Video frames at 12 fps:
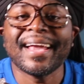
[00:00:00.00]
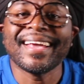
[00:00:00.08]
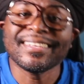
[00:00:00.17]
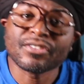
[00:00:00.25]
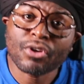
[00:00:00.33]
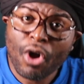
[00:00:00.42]

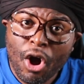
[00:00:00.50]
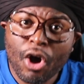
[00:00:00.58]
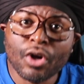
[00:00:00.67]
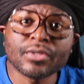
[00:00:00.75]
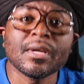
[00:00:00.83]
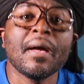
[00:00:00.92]
It's
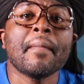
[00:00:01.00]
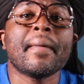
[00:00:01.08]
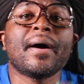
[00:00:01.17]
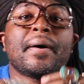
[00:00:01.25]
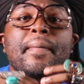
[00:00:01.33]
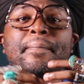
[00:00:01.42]
called
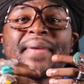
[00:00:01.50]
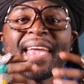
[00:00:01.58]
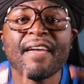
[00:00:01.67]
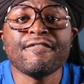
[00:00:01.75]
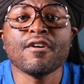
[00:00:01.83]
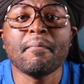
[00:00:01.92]

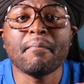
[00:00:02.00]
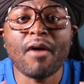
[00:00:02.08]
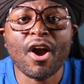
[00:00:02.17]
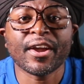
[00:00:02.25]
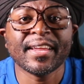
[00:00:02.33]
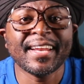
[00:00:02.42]
behavior
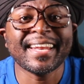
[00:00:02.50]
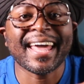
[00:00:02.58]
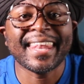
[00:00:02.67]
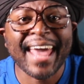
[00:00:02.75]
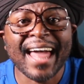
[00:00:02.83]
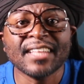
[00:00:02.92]
marketing
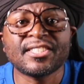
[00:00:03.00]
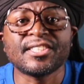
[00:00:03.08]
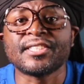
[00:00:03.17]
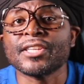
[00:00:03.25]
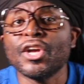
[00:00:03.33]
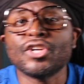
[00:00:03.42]

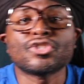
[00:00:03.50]
analysis.